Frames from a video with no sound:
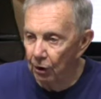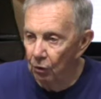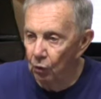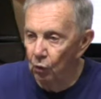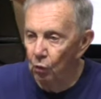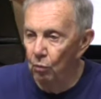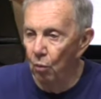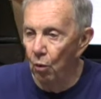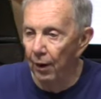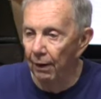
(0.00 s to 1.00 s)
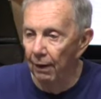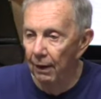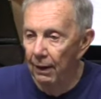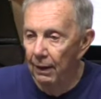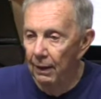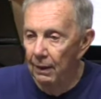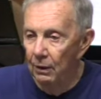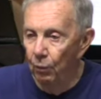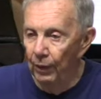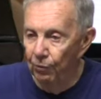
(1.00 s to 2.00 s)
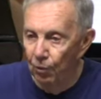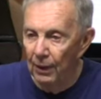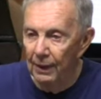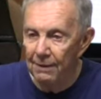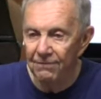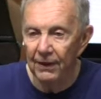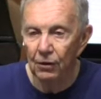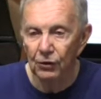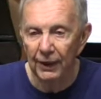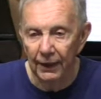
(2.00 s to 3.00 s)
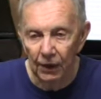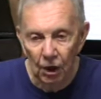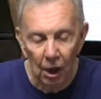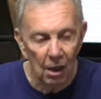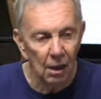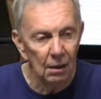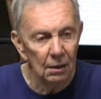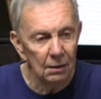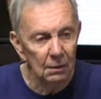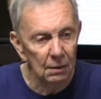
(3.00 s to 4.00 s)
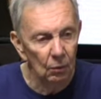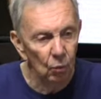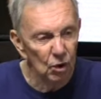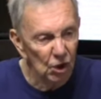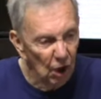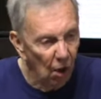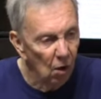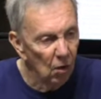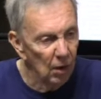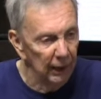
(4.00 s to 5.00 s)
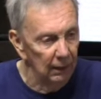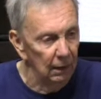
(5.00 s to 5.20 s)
home where we really felt that God was calling